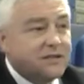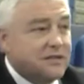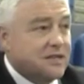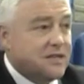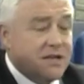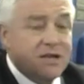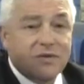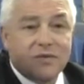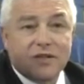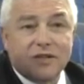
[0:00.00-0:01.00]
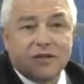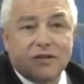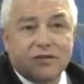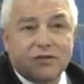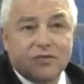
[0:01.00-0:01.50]
The thing with
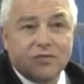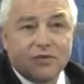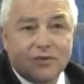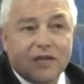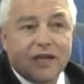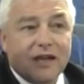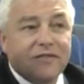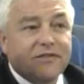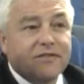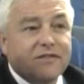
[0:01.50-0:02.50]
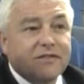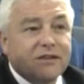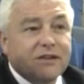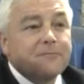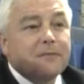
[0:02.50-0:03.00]
WUKF
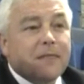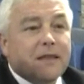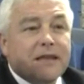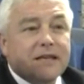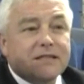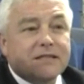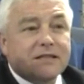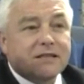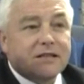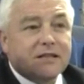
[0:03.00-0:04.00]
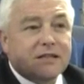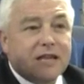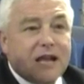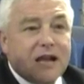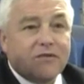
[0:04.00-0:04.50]
is that
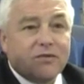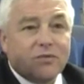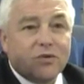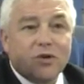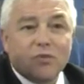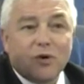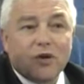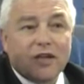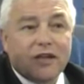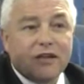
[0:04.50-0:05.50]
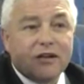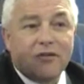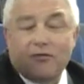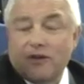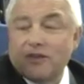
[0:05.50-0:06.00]
they are a world body
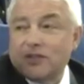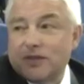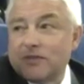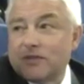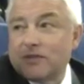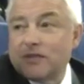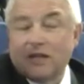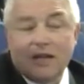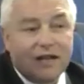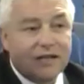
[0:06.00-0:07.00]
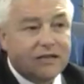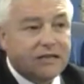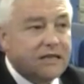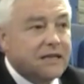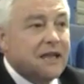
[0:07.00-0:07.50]
of friendships, and
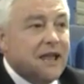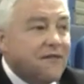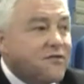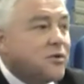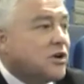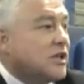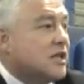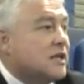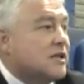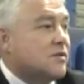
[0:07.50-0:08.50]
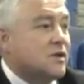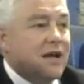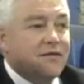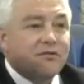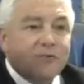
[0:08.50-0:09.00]
everybody will
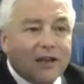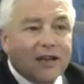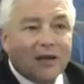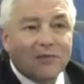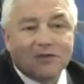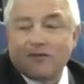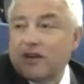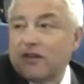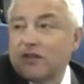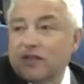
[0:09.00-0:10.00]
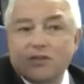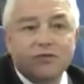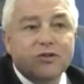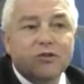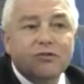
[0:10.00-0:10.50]
have a friendly atmosphere at this. There
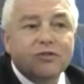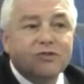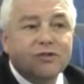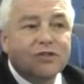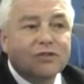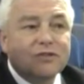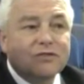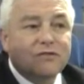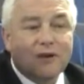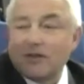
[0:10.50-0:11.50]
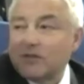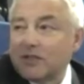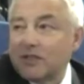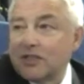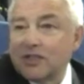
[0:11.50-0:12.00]
are no restrictions for entry
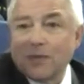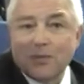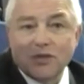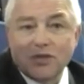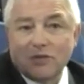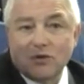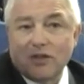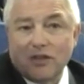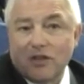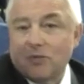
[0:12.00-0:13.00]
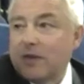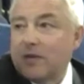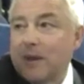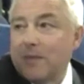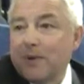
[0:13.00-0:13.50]
to this championships, only that you be a
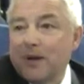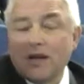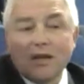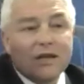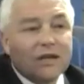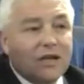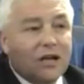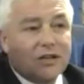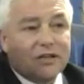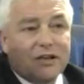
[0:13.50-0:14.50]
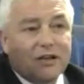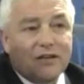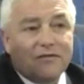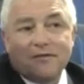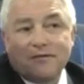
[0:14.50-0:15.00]
member. And
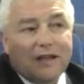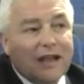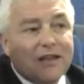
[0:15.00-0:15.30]
if any